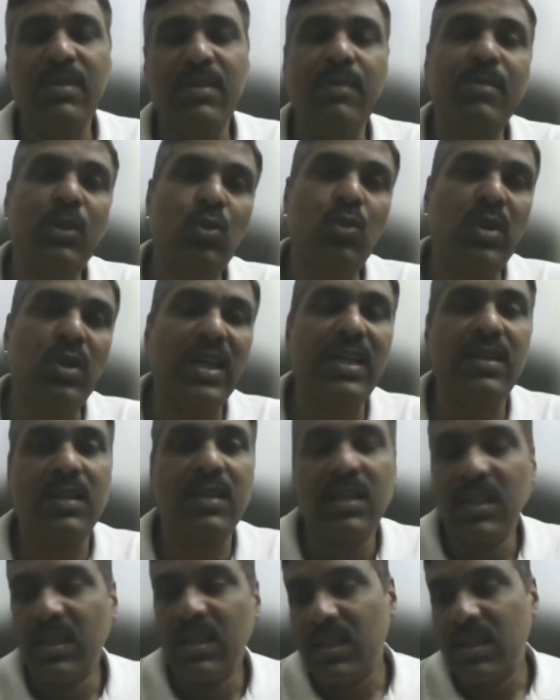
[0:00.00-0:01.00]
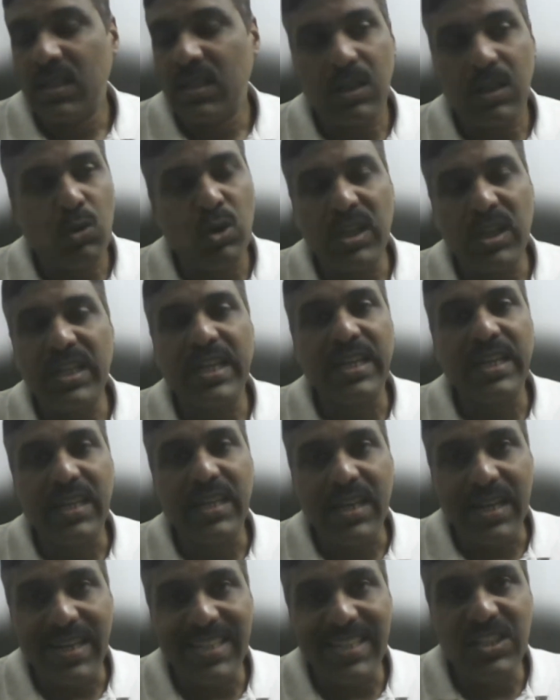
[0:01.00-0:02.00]
Maybe you can only
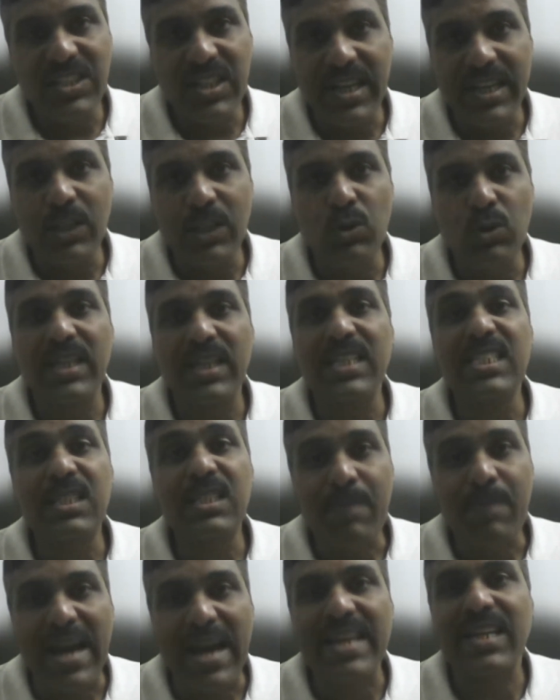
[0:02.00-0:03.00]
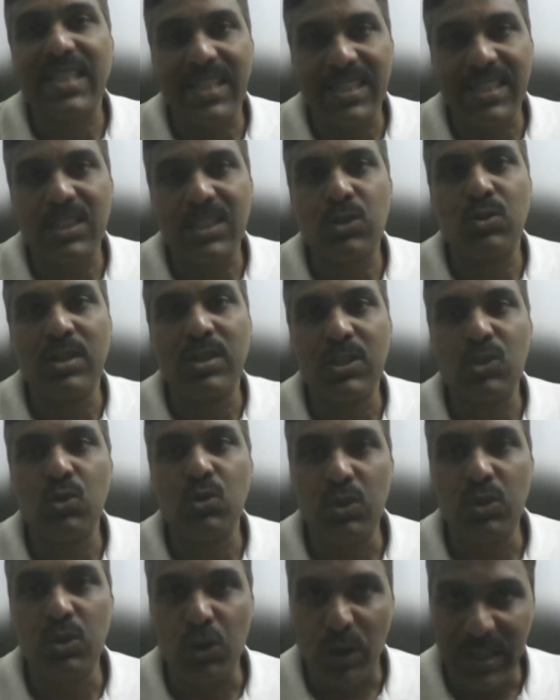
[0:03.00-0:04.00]
encourage and you can inspire other students
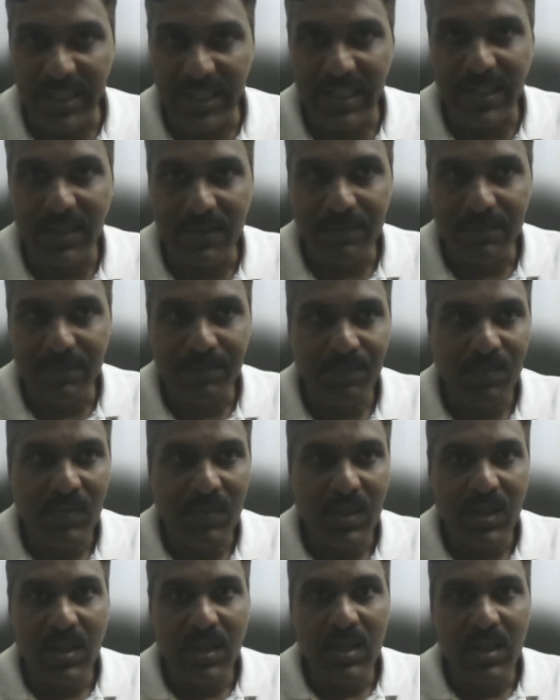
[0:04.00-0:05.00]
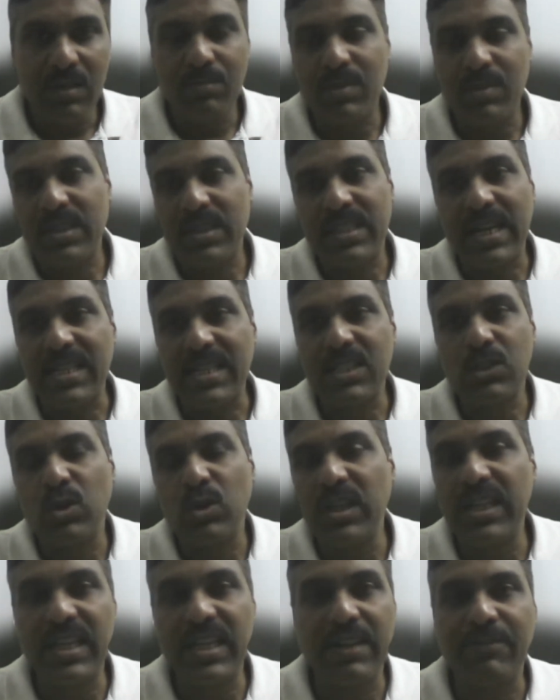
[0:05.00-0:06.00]
to join in. But that's
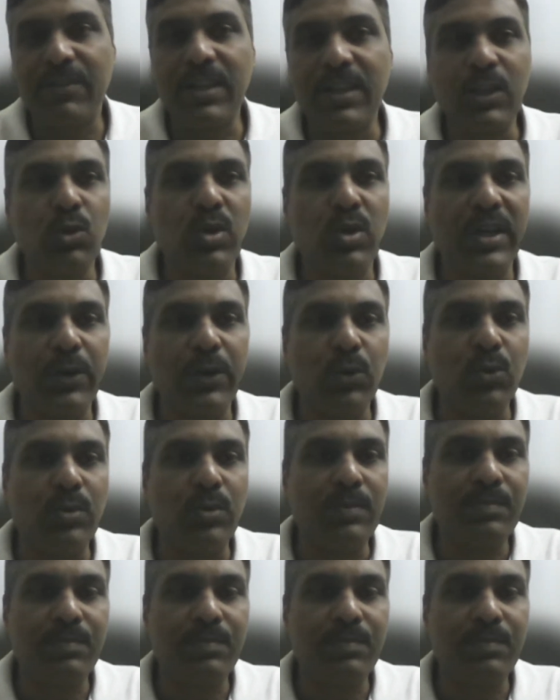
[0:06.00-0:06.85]
only an effort you can do.